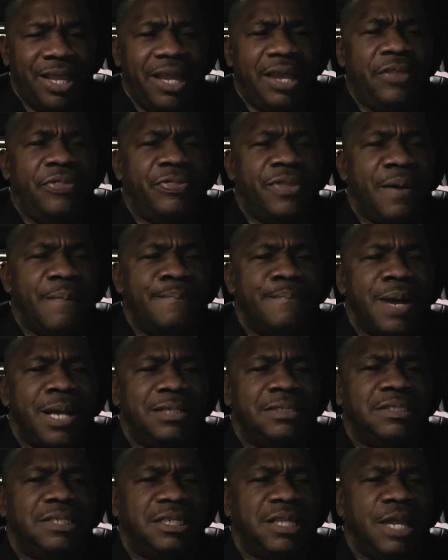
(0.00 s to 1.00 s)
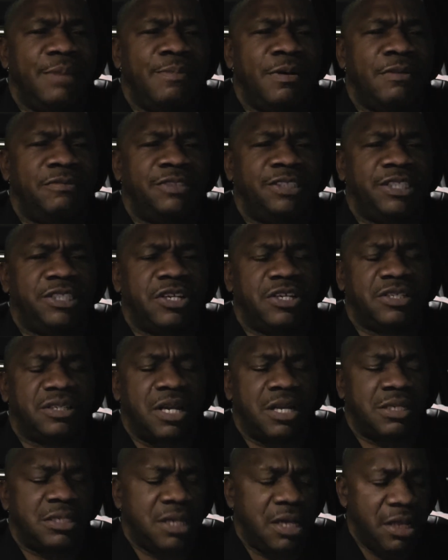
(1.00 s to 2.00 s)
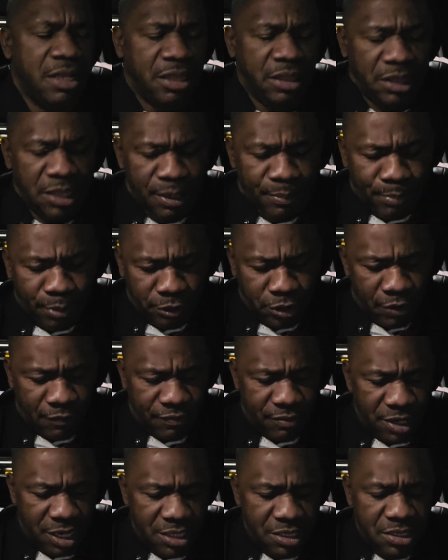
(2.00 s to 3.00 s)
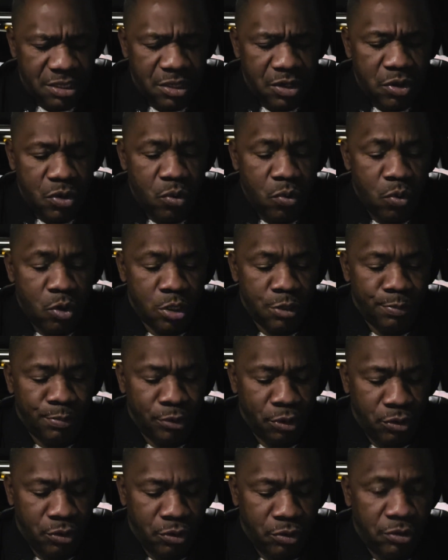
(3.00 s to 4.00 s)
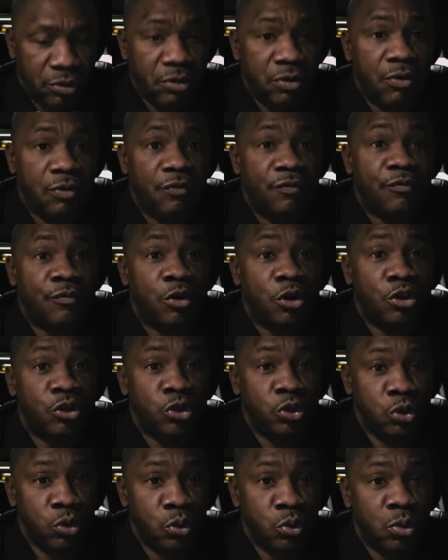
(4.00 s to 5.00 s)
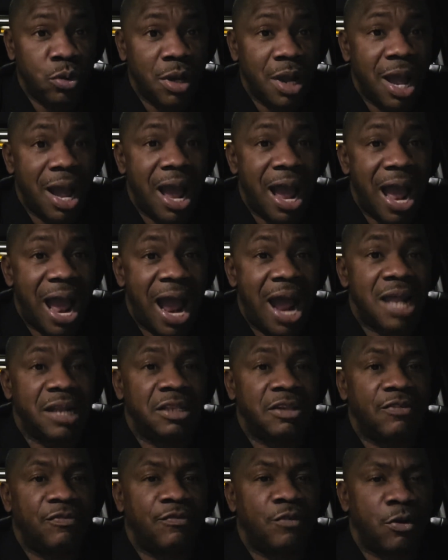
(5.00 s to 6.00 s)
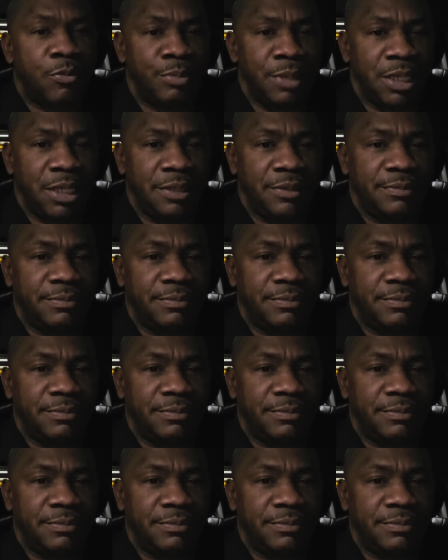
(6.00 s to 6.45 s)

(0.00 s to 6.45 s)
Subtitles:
In the mighty name of Jesus Christ, the body of Christ was broken for you and for me.